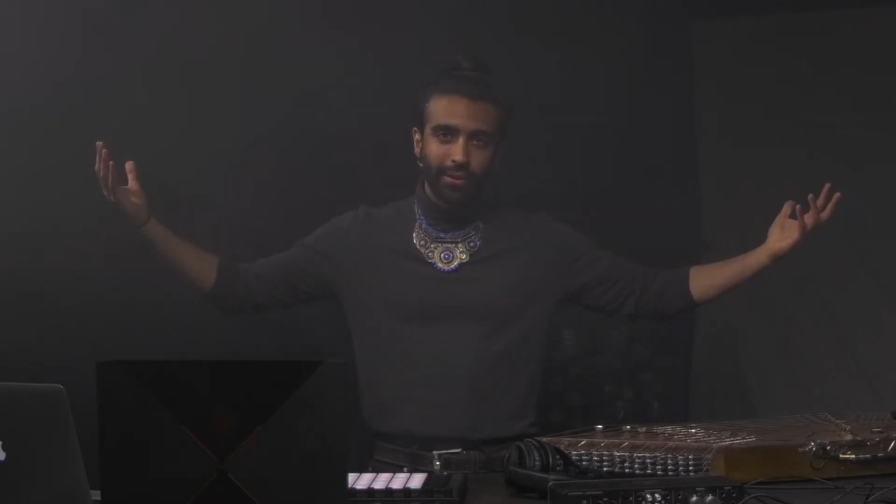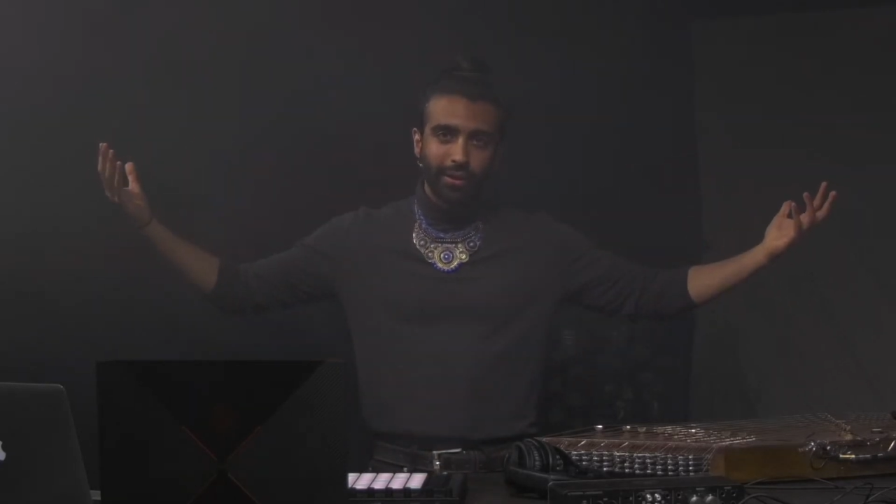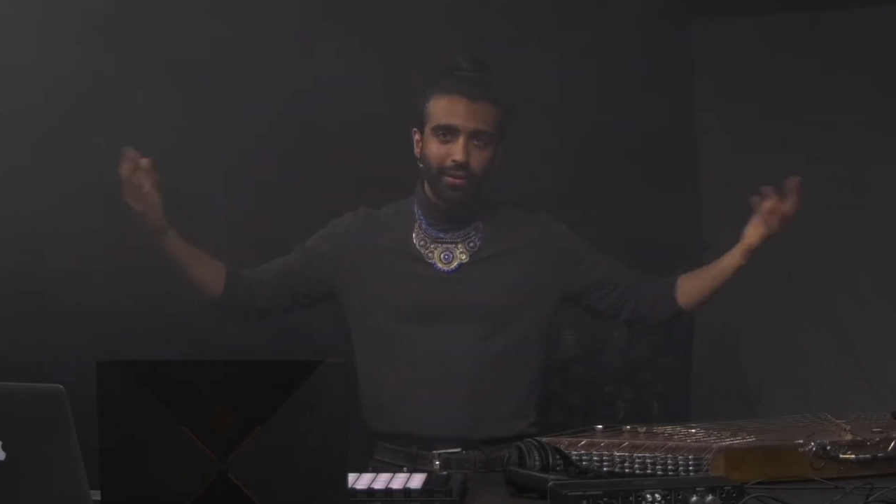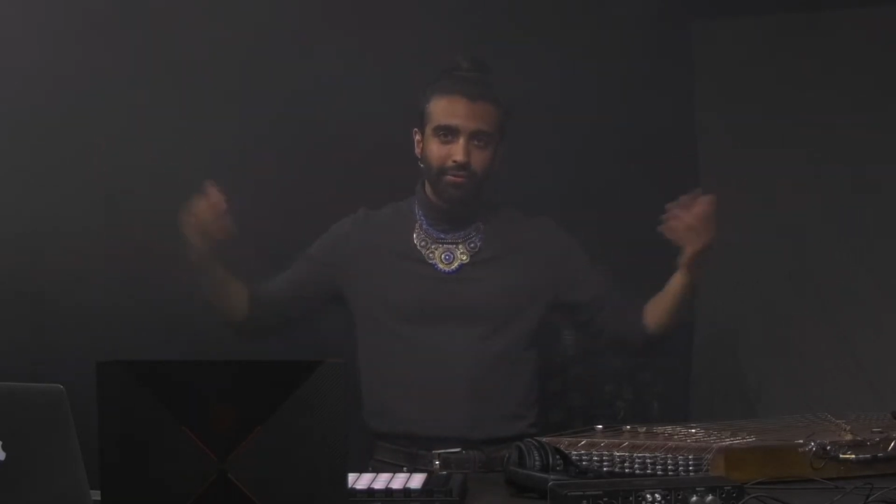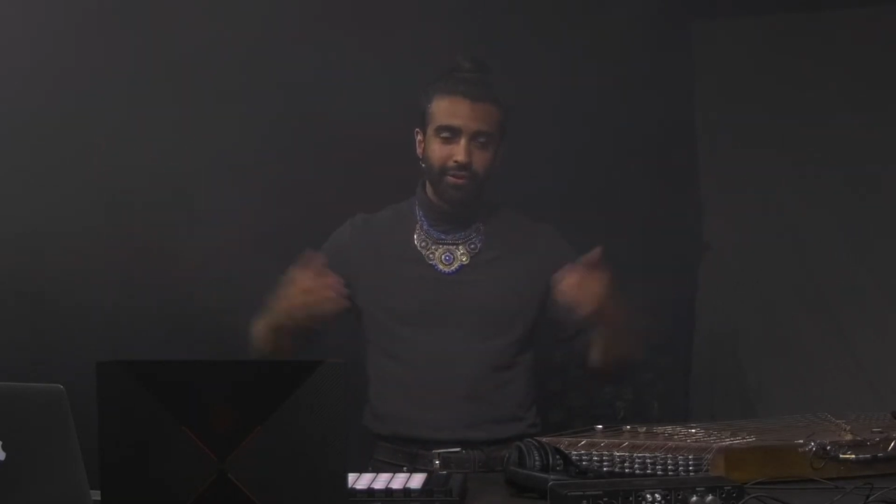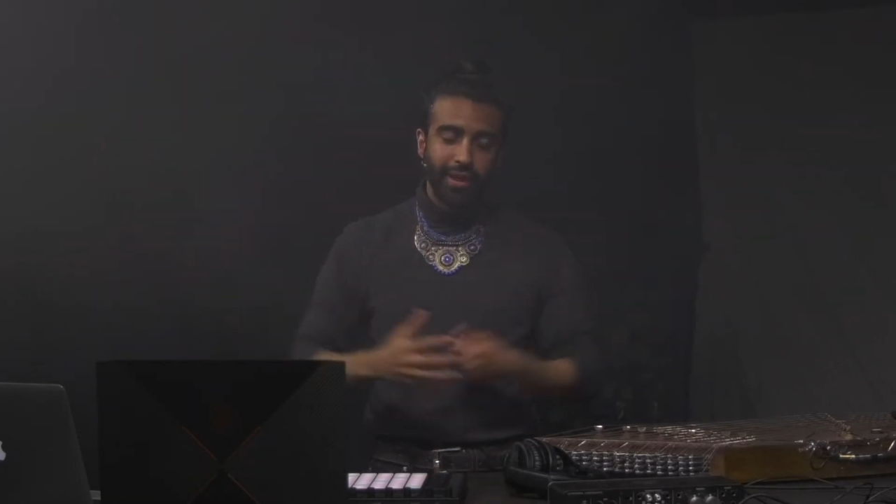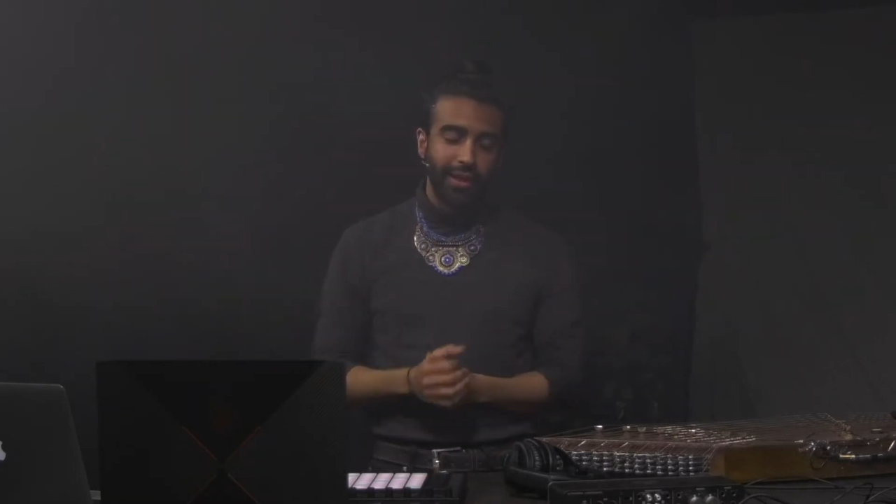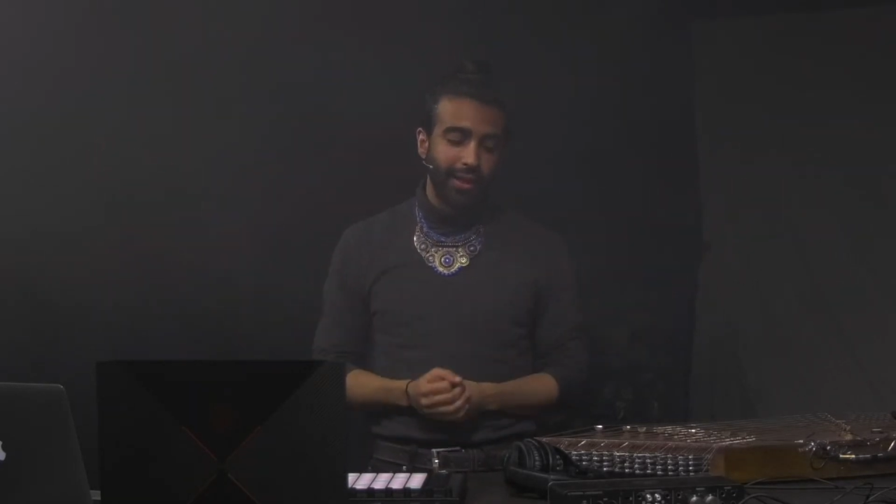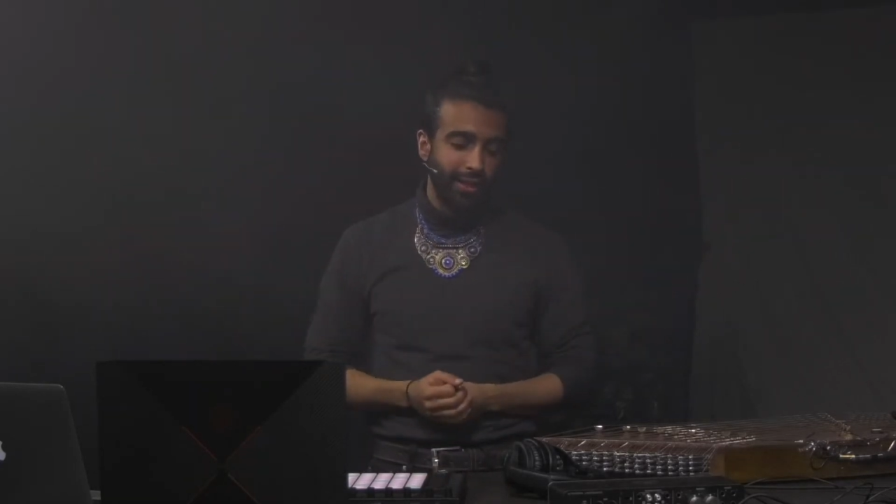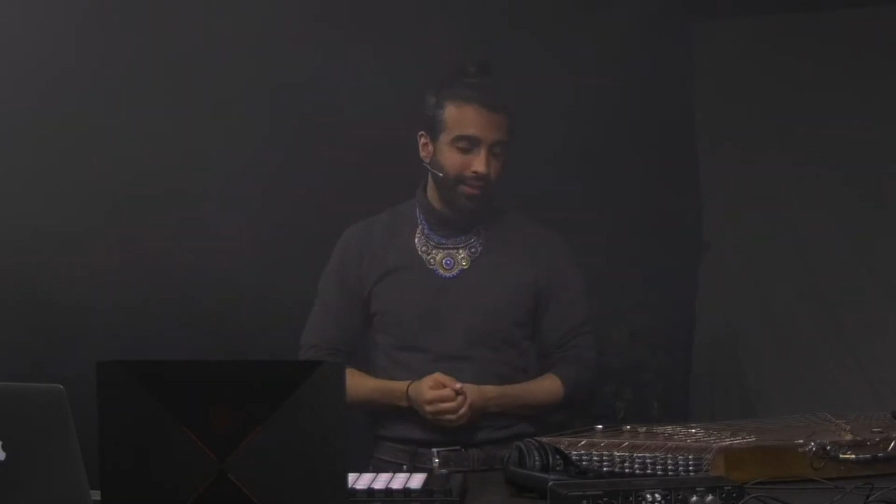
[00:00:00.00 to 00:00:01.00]
of
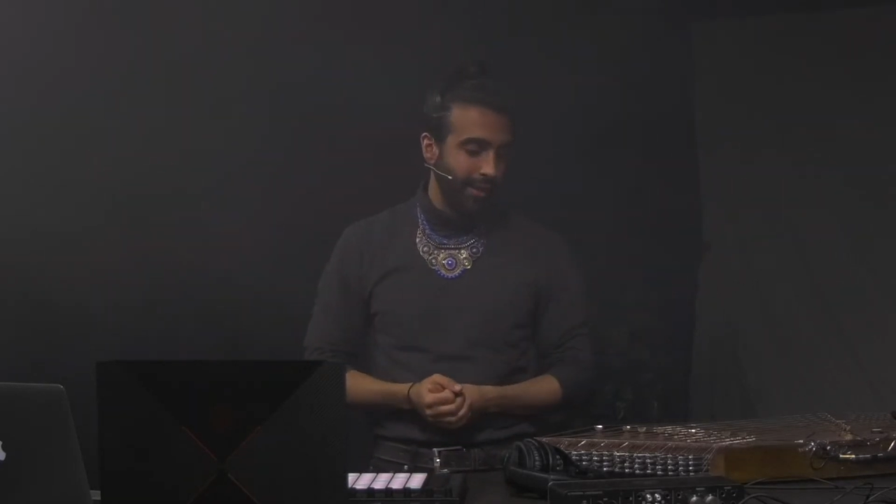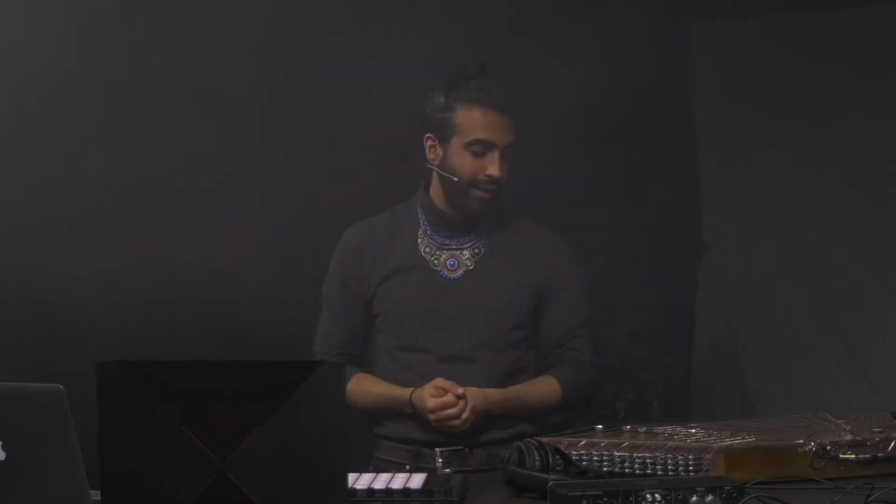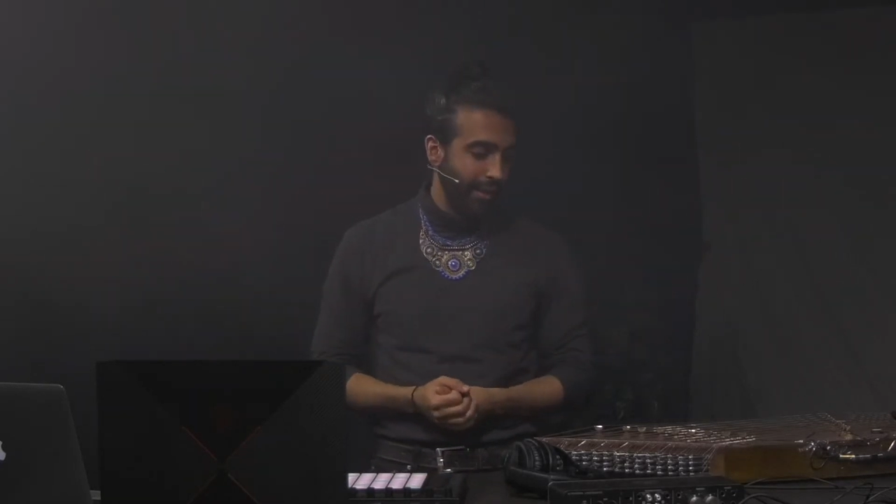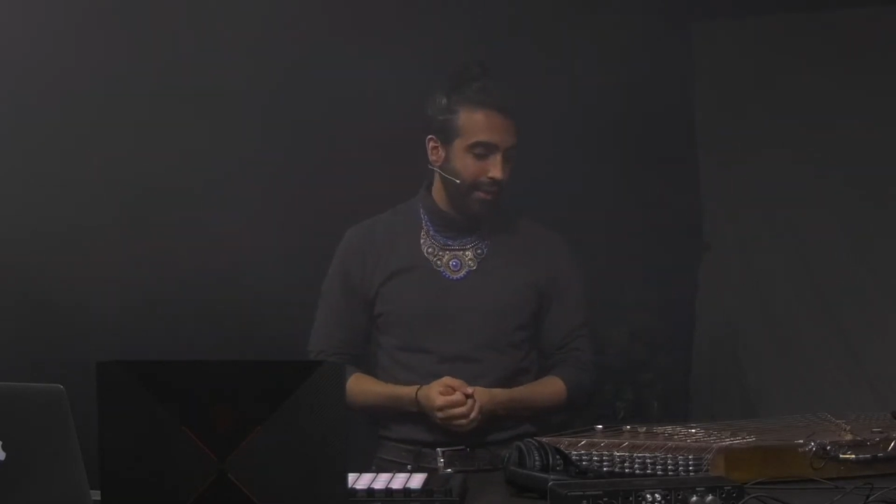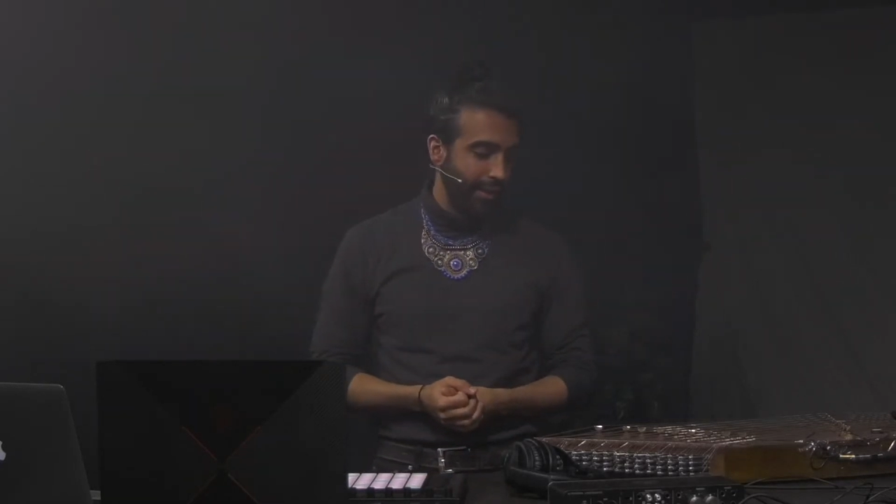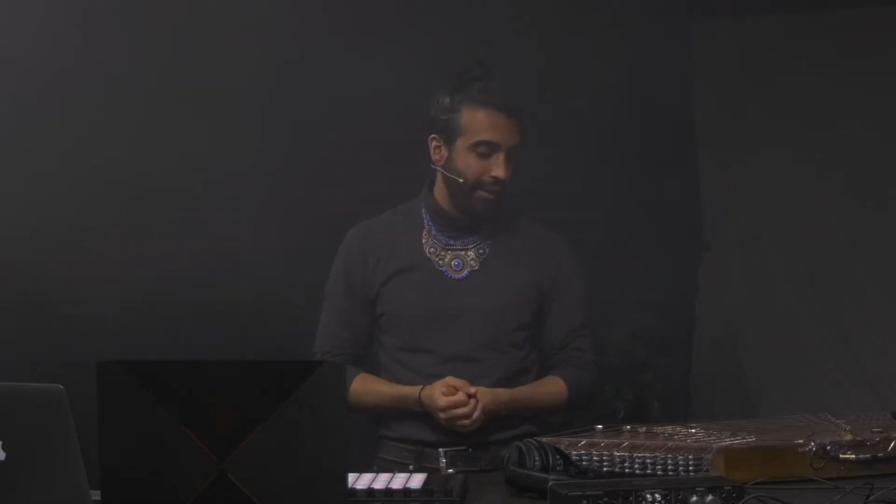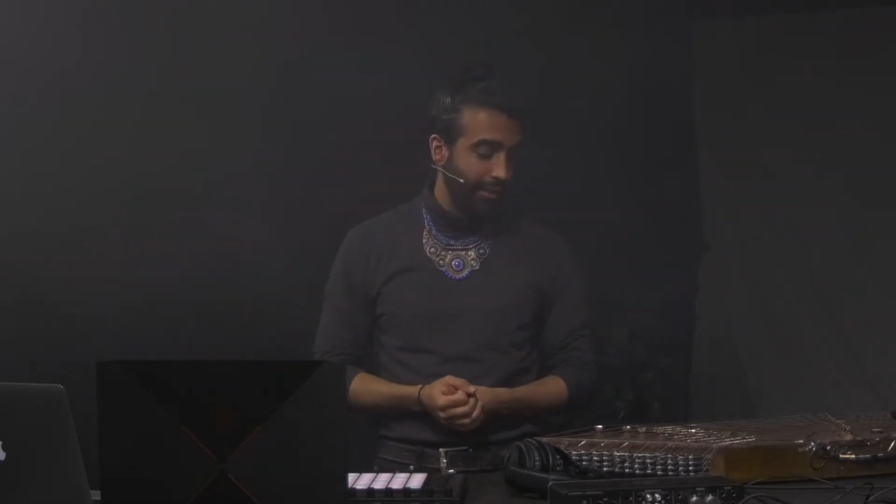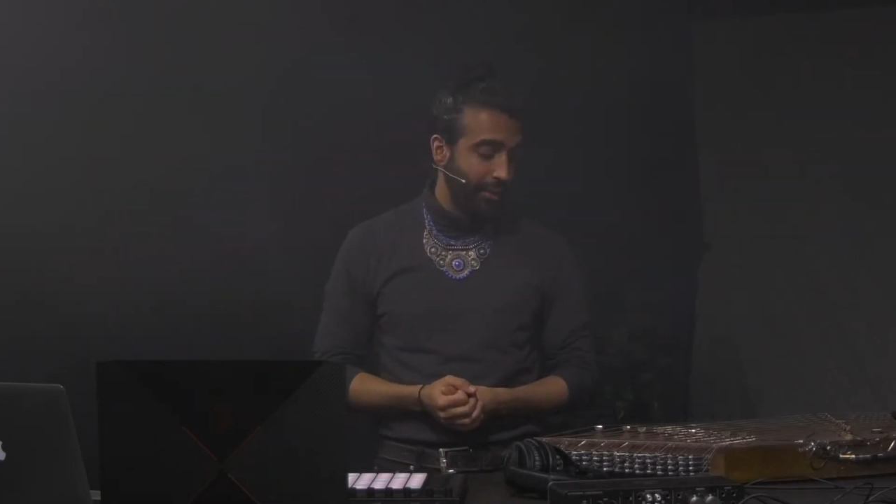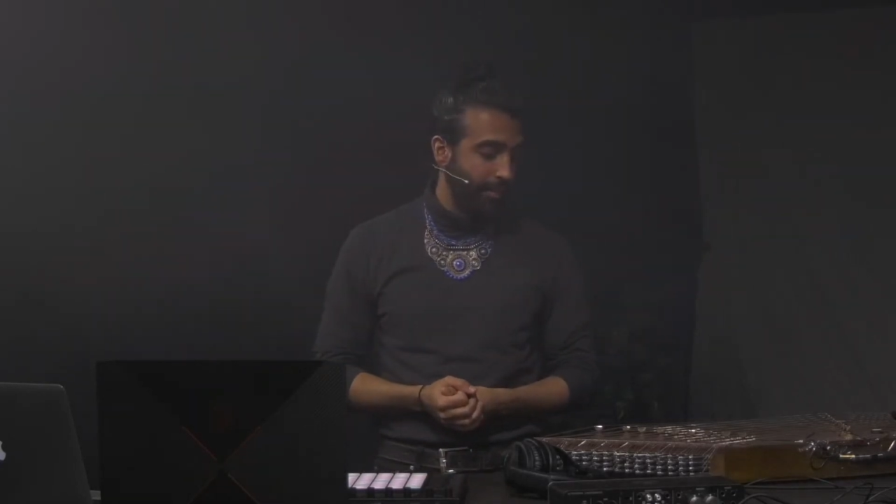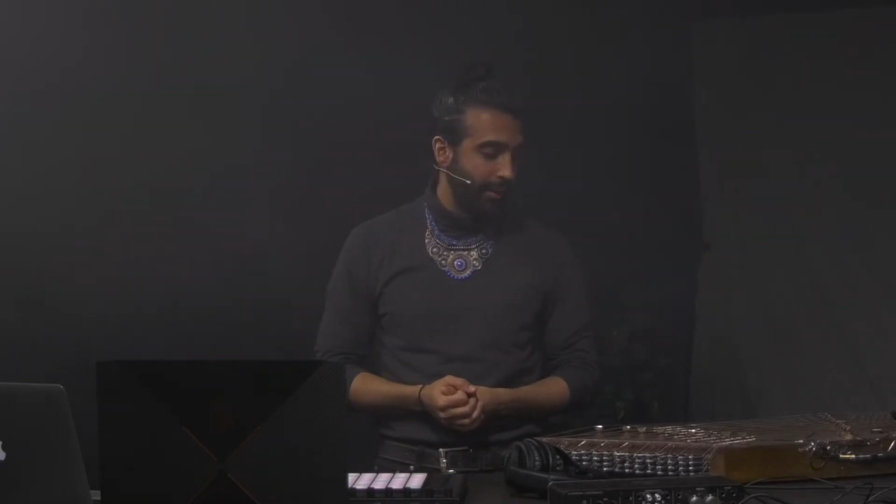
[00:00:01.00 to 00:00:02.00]
a
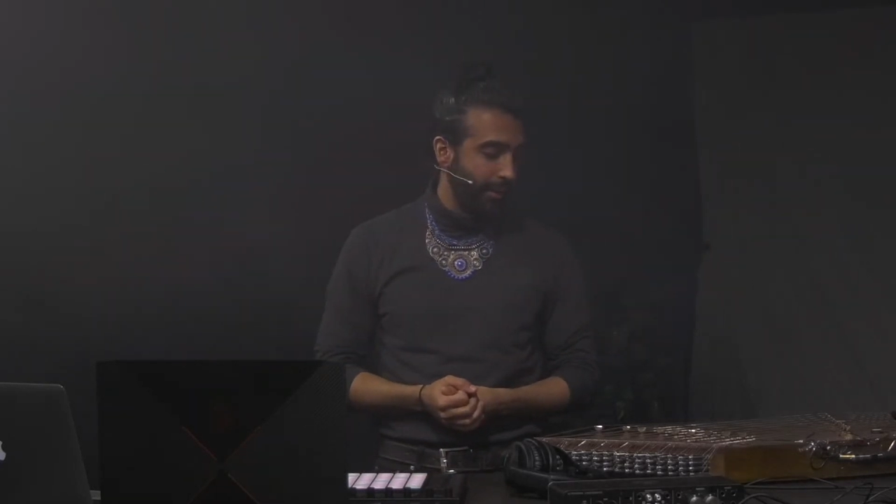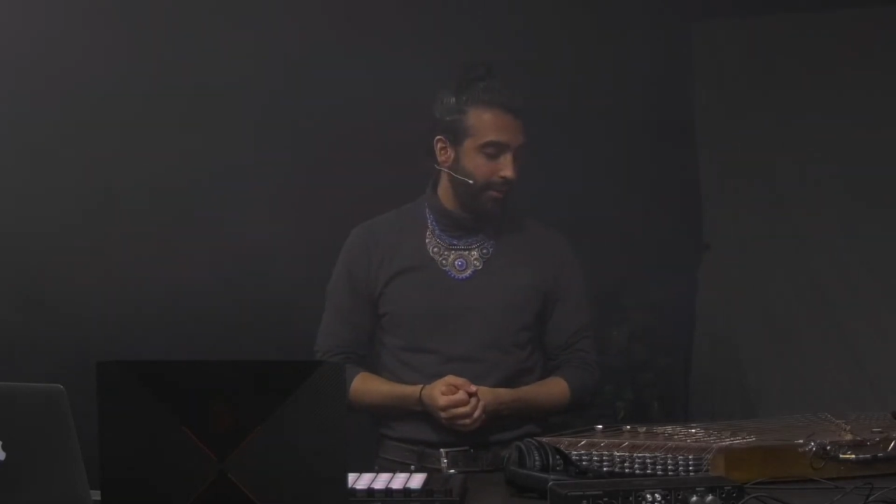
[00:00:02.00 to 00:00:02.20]
topic.